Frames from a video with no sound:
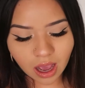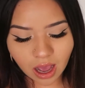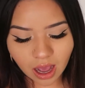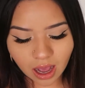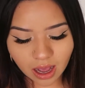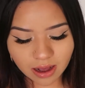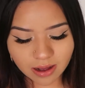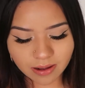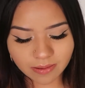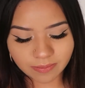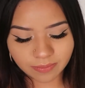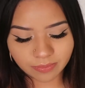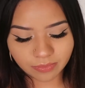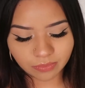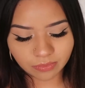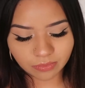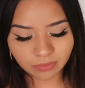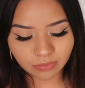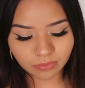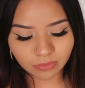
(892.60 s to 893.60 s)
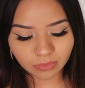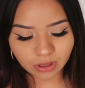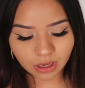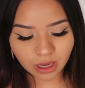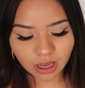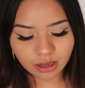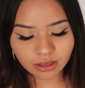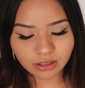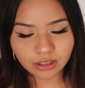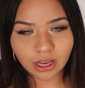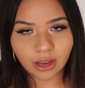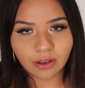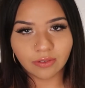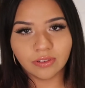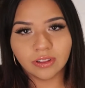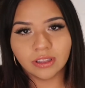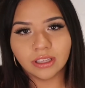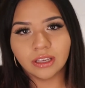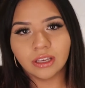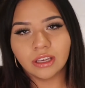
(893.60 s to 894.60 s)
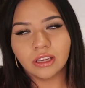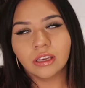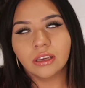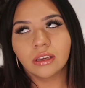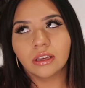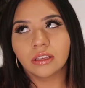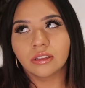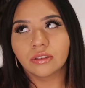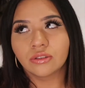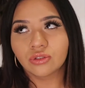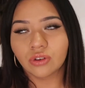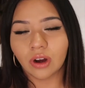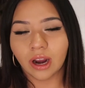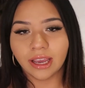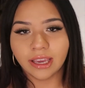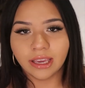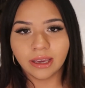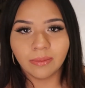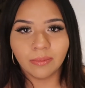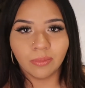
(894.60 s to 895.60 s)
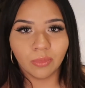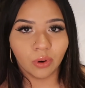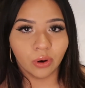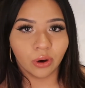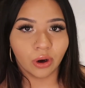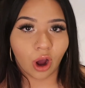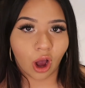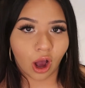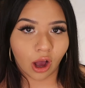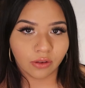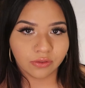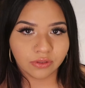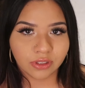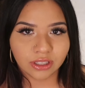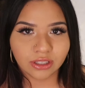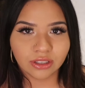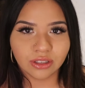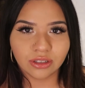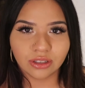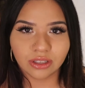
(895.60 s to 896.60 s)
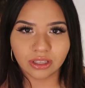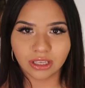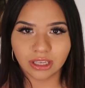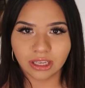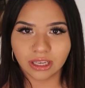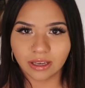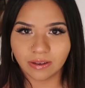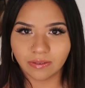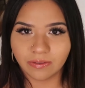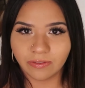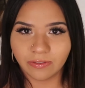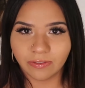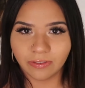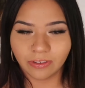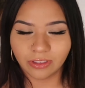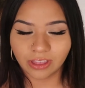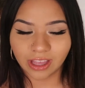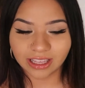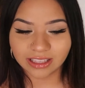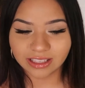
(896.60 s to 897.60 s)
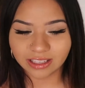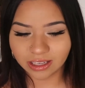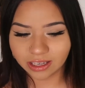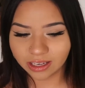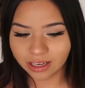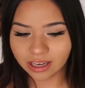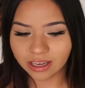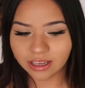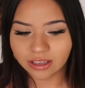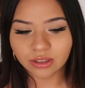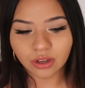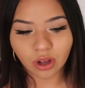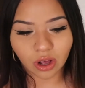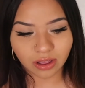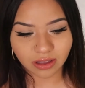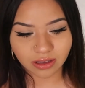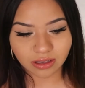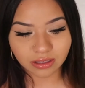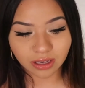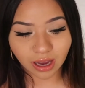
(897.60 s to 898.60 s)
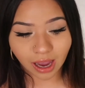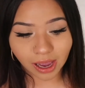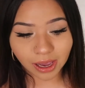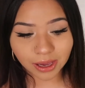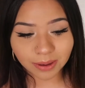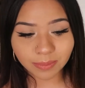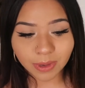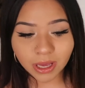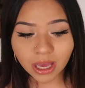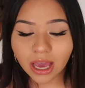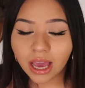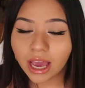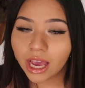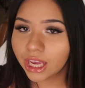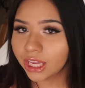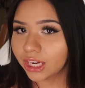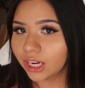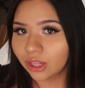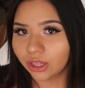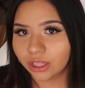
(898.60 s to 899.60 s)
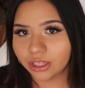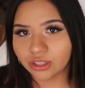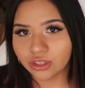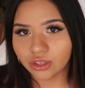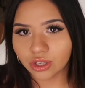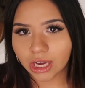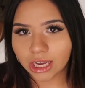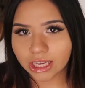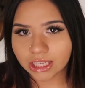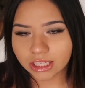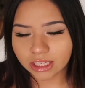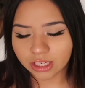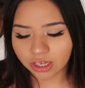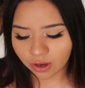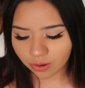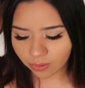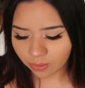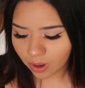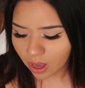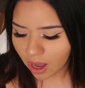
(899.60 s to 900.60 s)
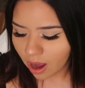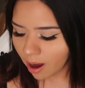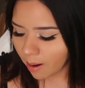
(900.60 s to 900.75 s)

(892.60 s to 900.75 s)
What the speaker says: I'll definitely try it more often to see if that's the case all the time, and I'll let you guys know.